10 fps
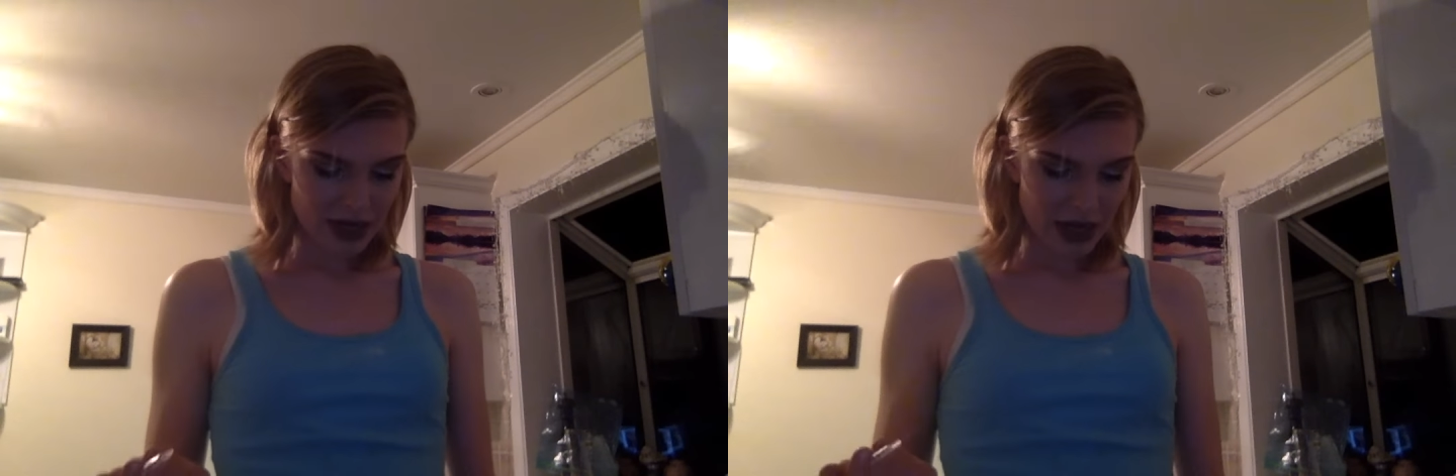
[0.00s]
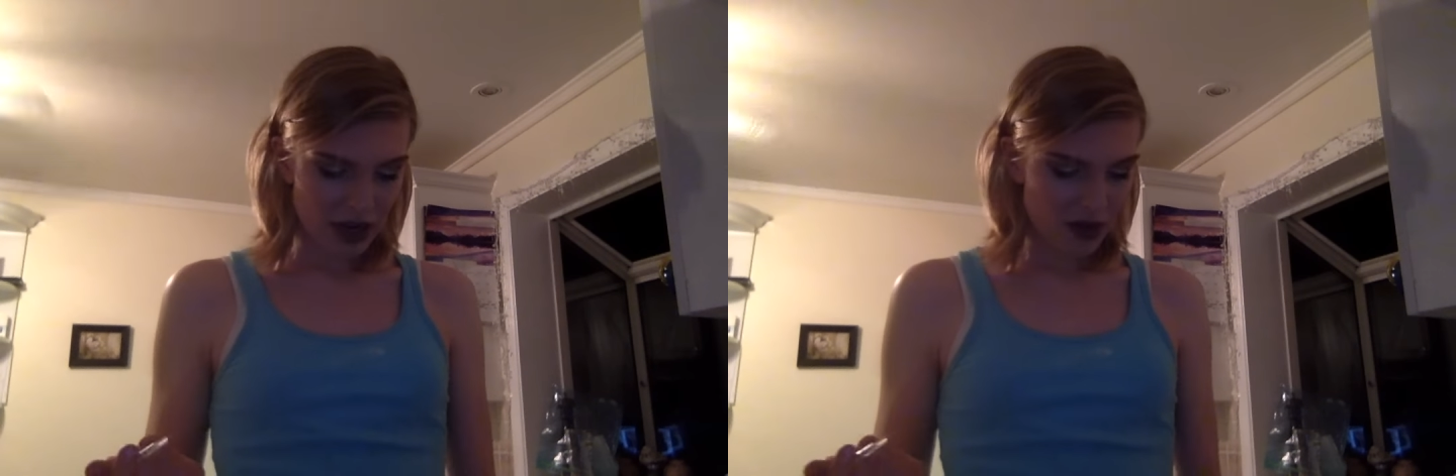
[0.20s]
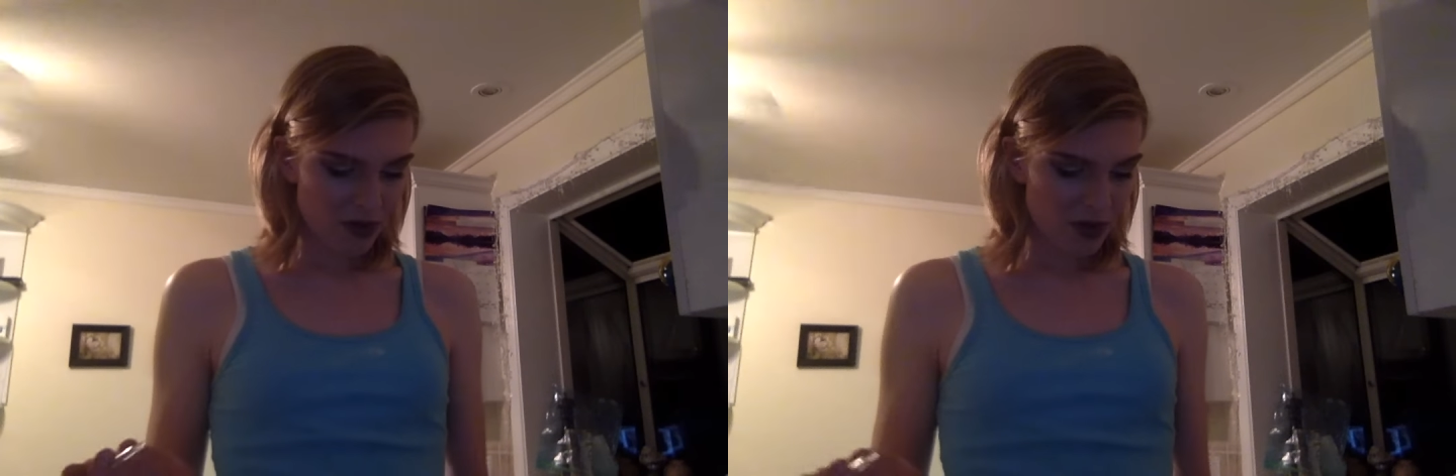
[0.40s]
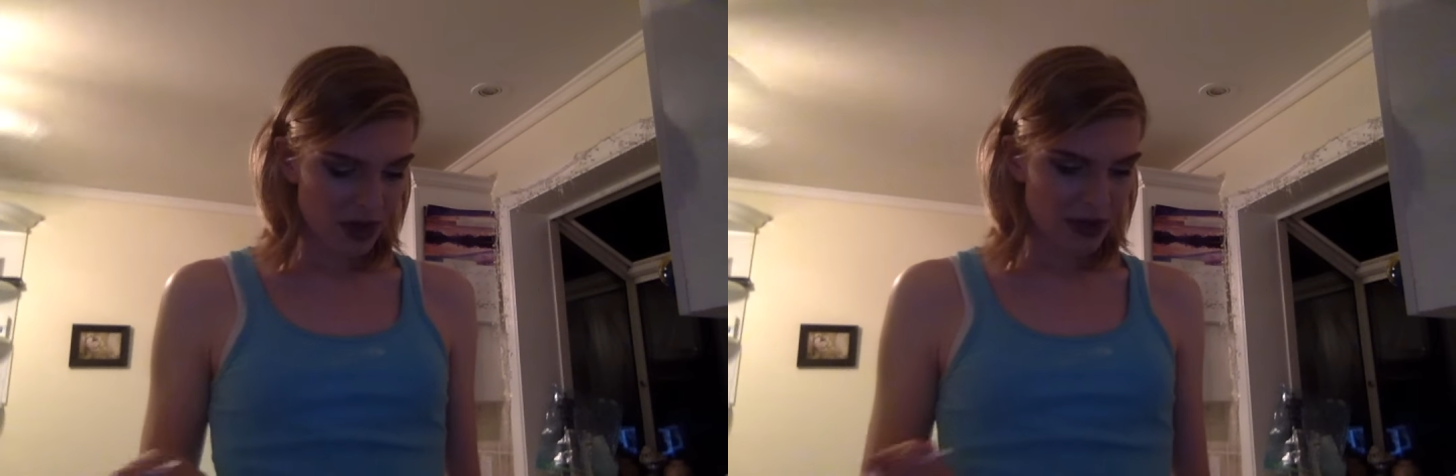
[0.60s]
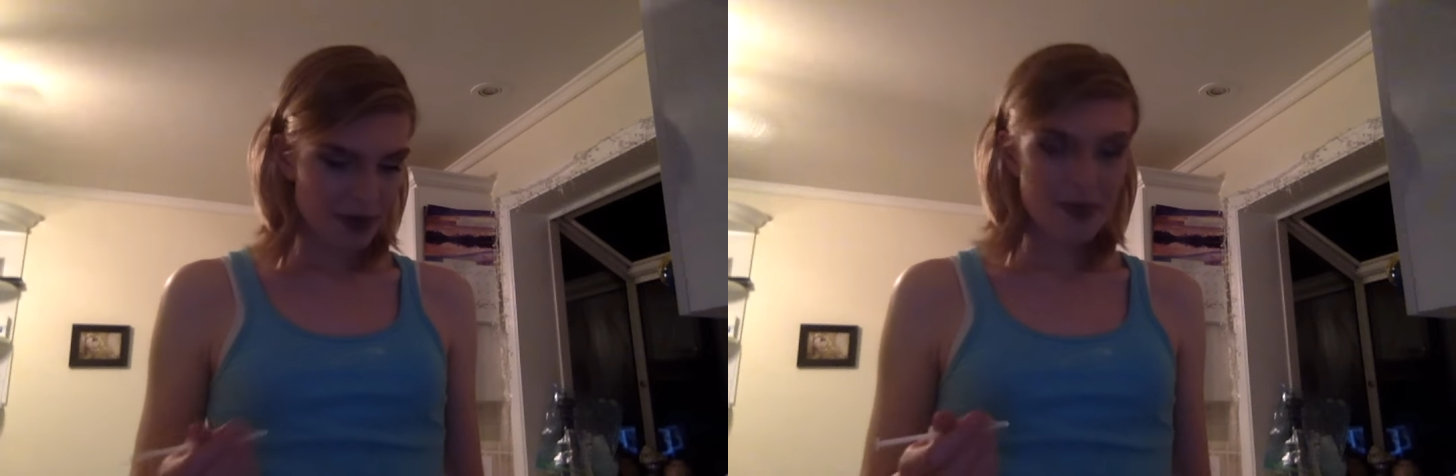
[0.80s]
now
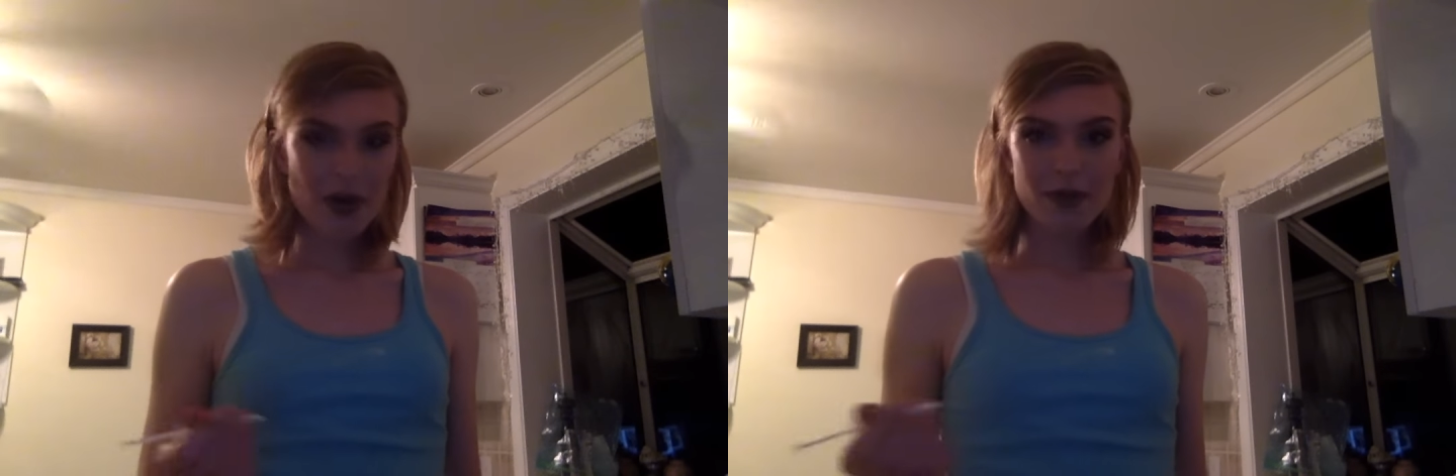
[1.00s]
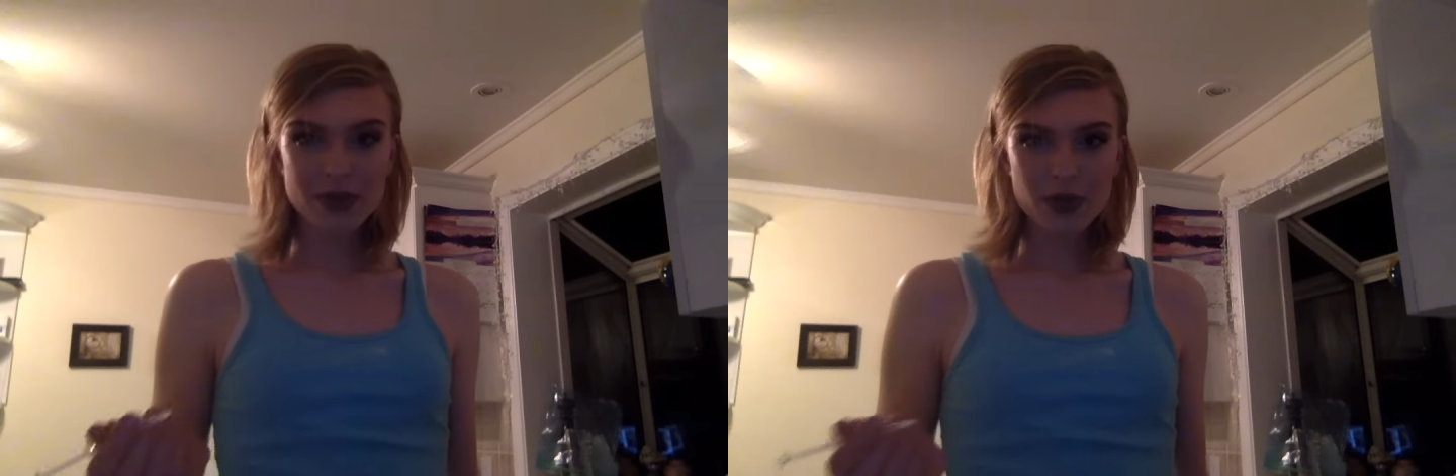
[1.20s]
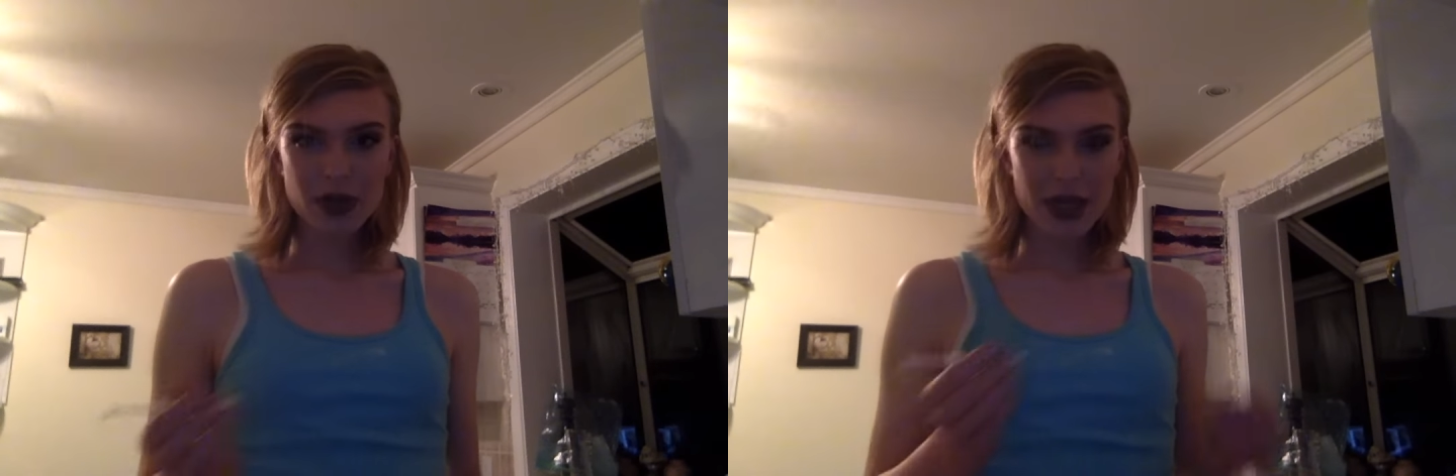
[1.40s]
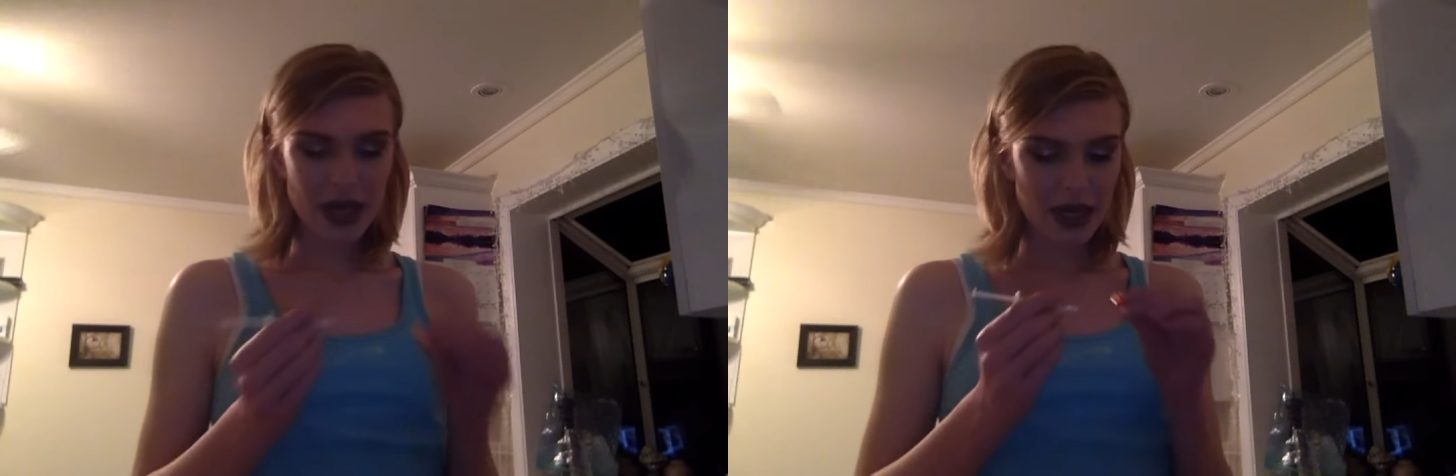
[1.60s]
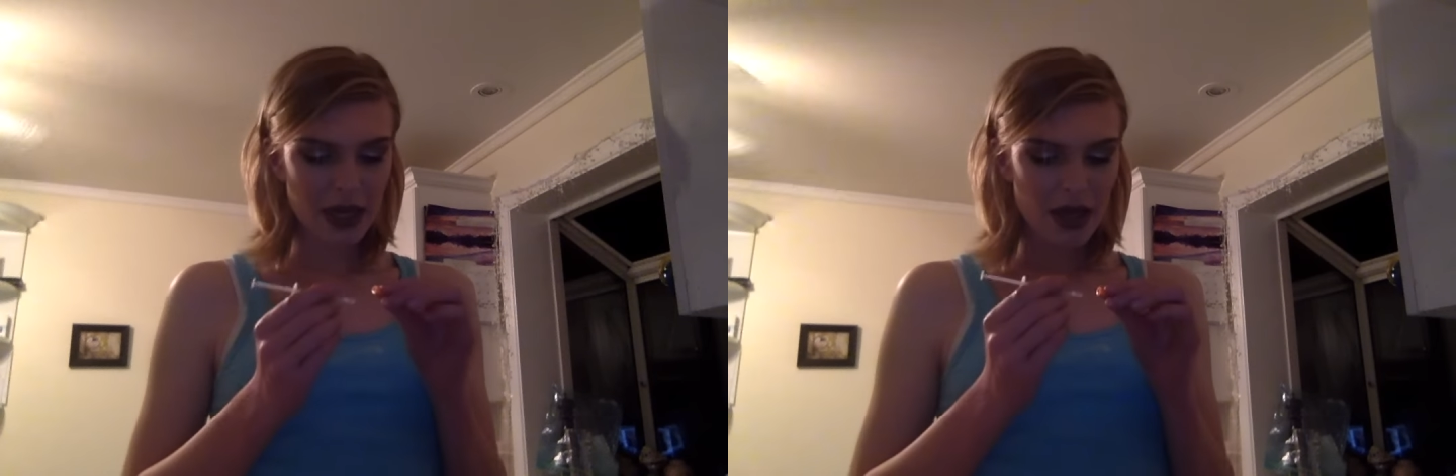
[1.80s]
and my mom's working,